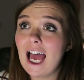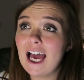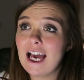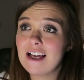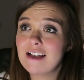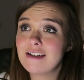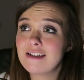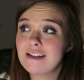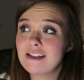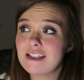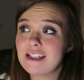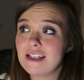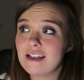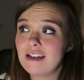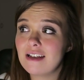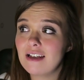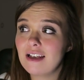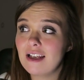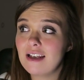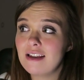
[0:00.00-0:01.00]
and
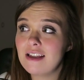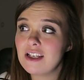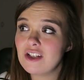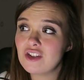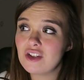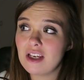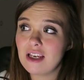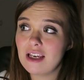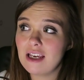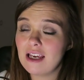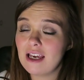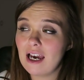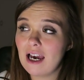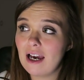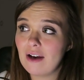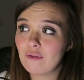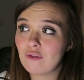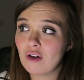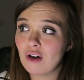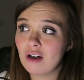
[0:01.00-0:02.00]
this year I've